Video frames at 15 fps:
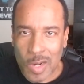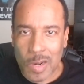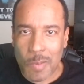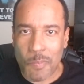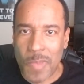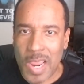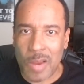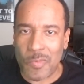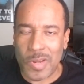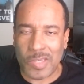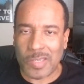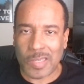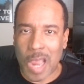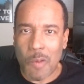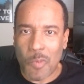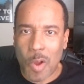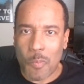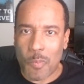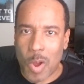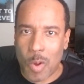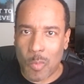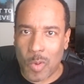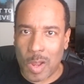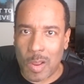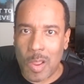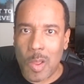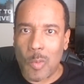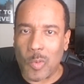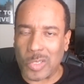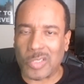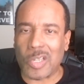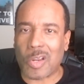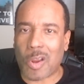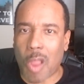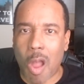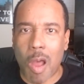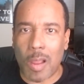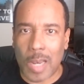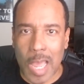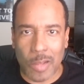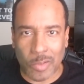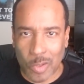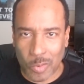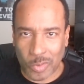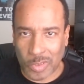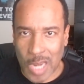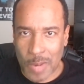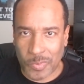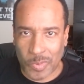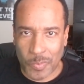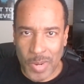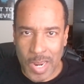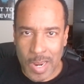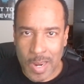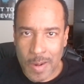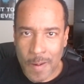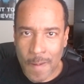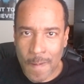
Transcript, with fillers: of the main reasons I wrote Mode One was to call out those types of men.